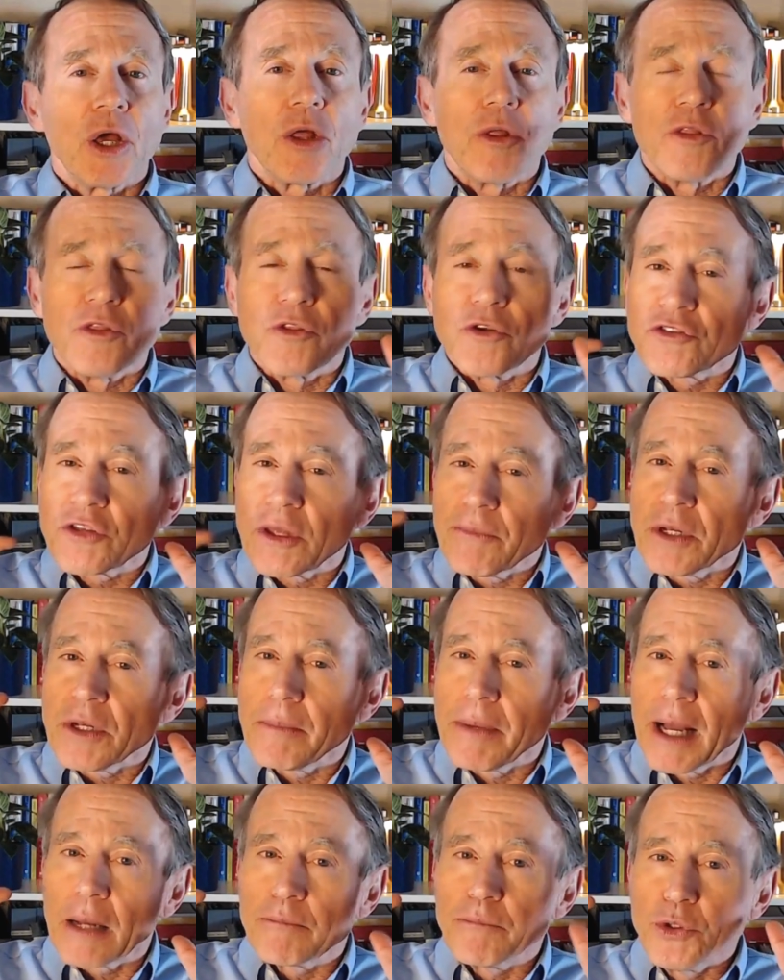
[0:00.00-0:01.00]
there's something
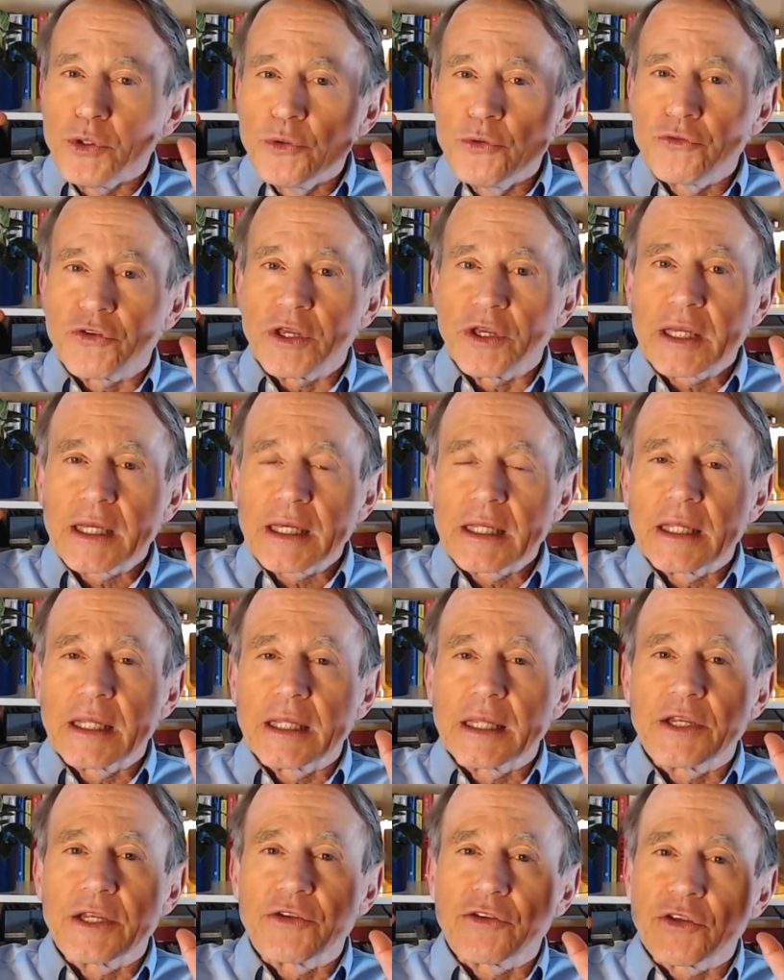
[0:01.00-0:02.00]
about music
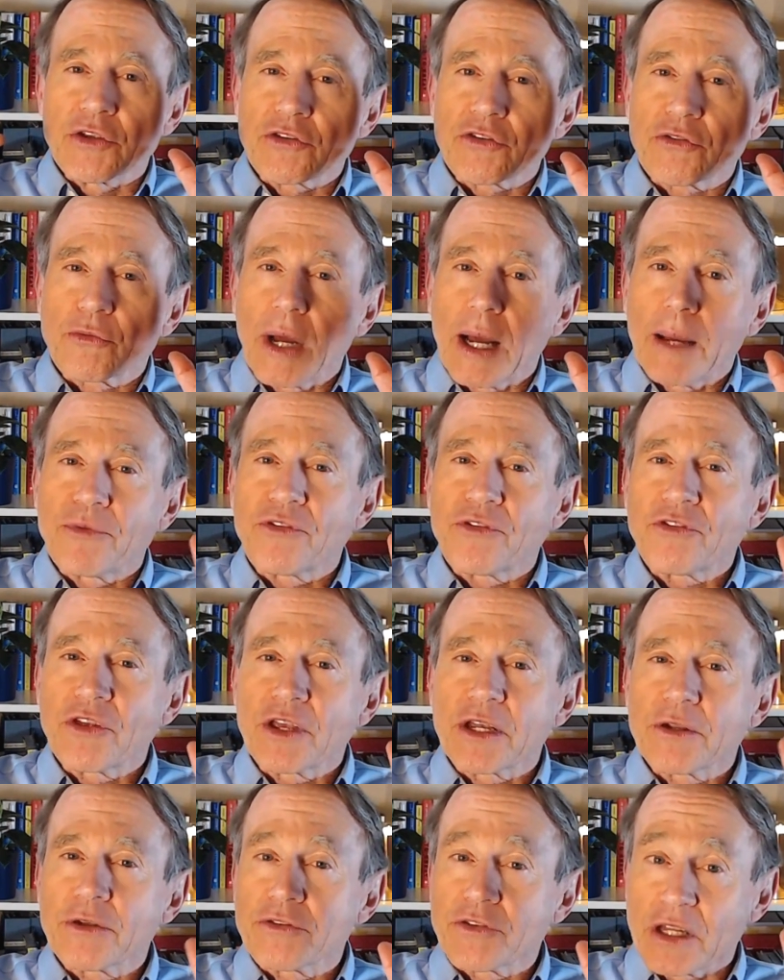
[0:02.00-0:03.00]
that disrupts
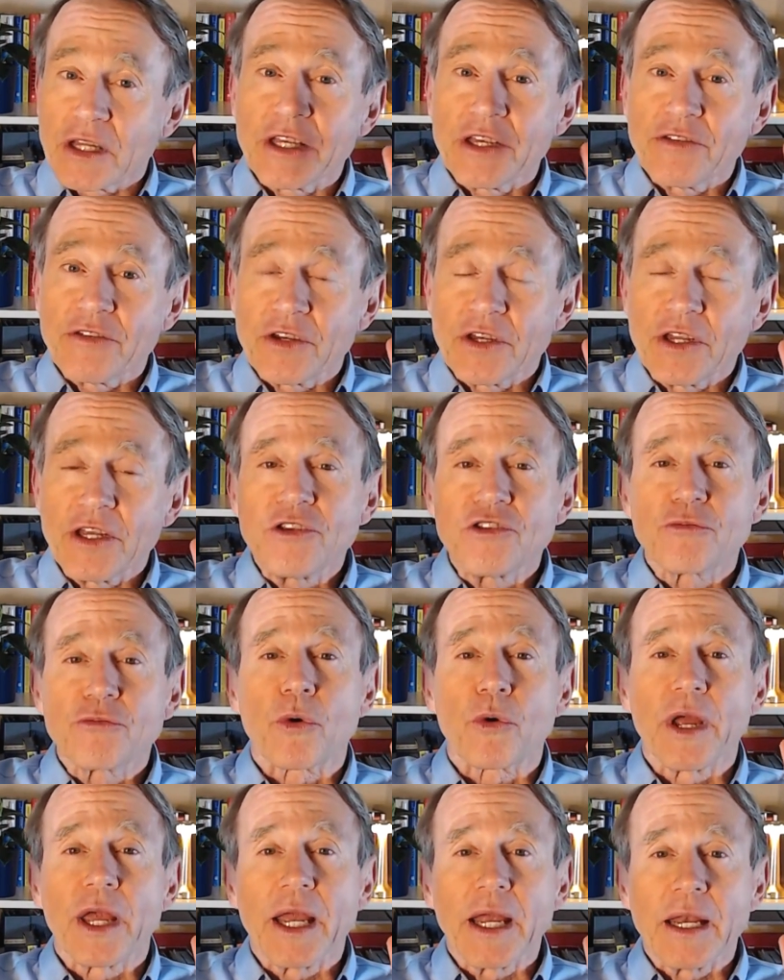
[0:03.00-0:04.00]
signals, at least in his
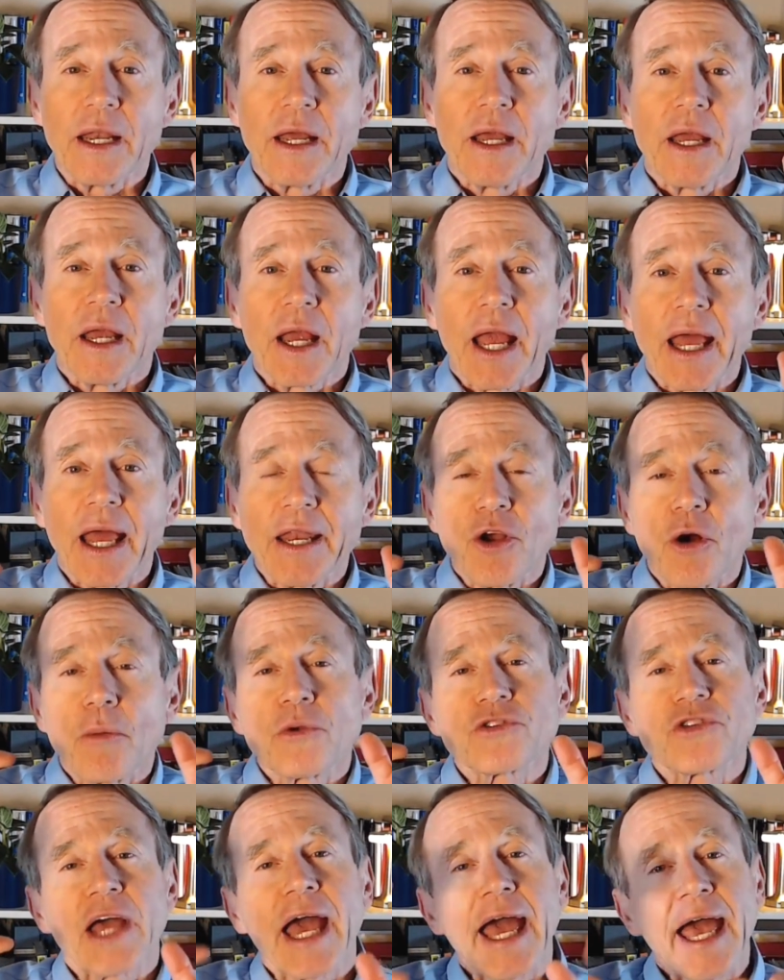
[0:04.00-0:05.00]
brain, and he
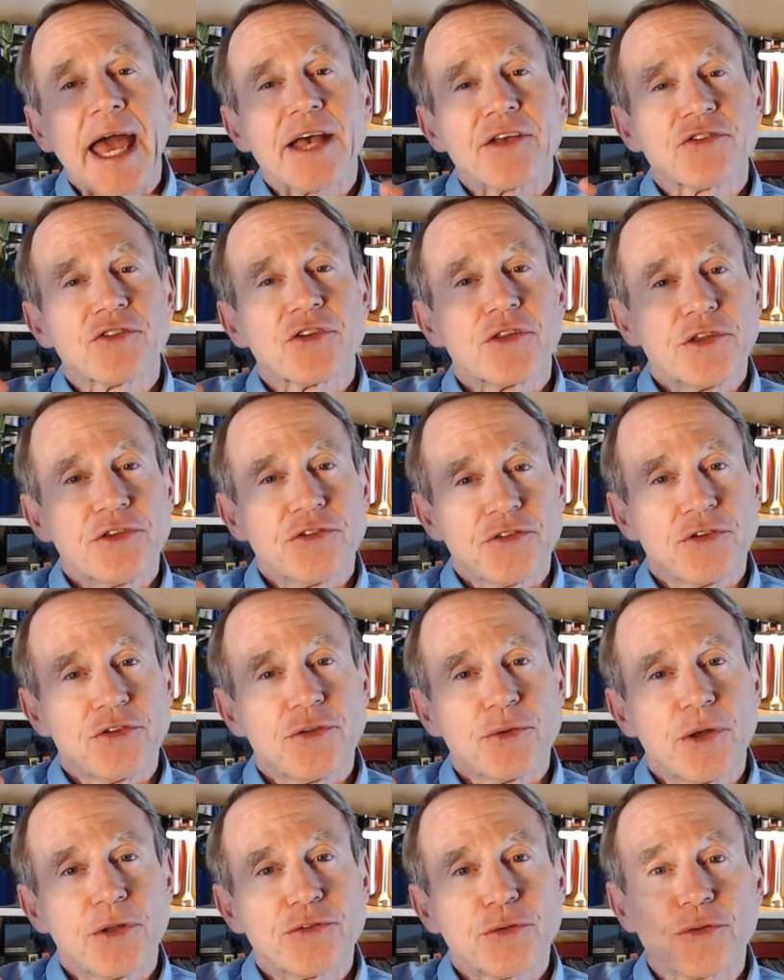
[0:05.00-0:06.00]
almost has to listen to
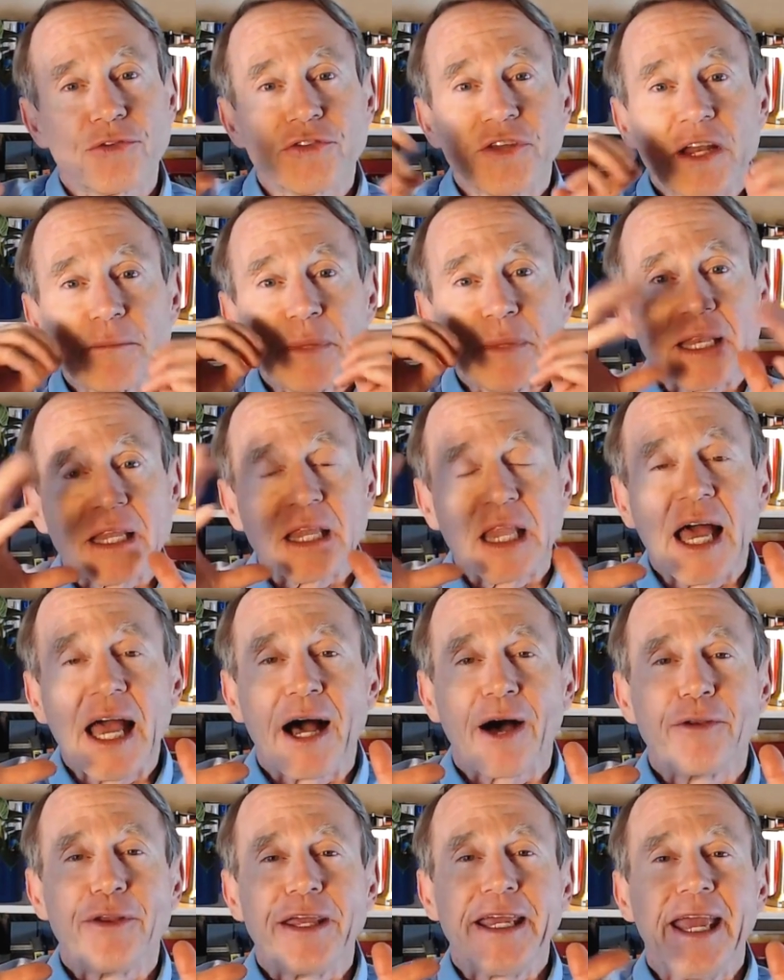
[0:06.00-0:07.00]
it. So instead of being
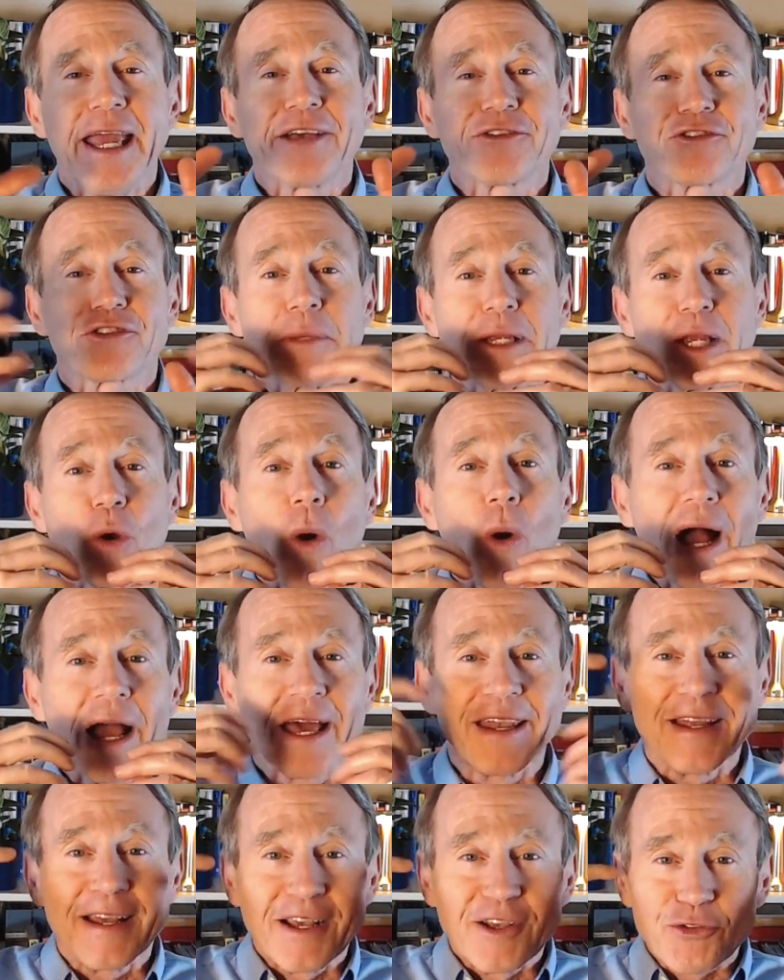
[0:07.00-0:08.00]
loud, he has to be
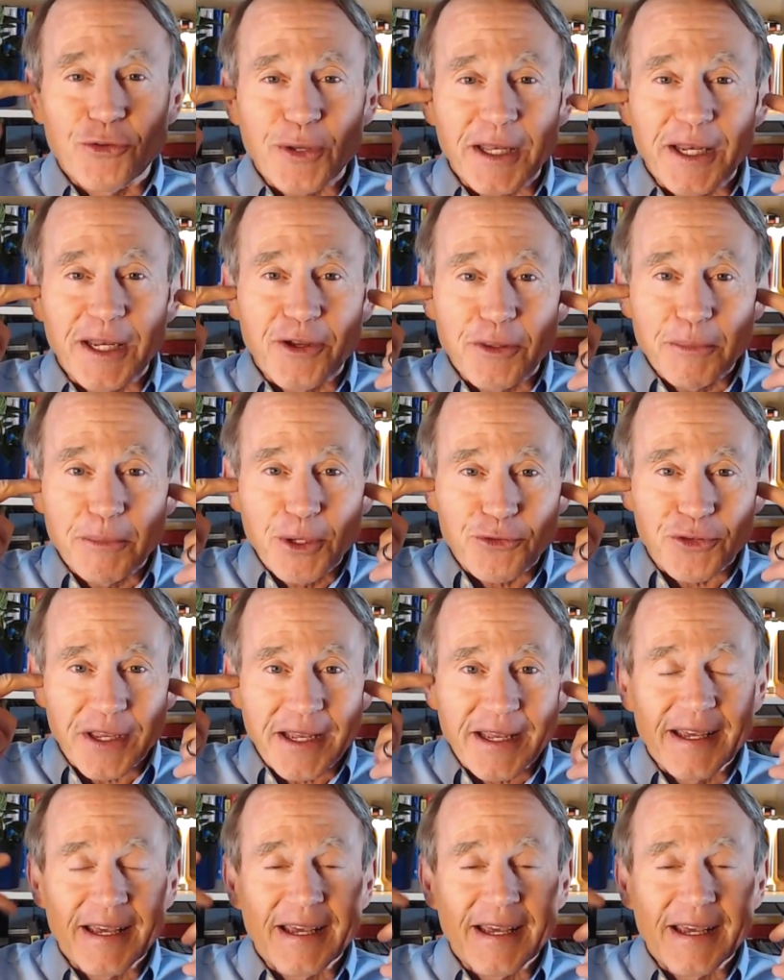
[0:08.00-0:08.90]
quiet so he can hear the music.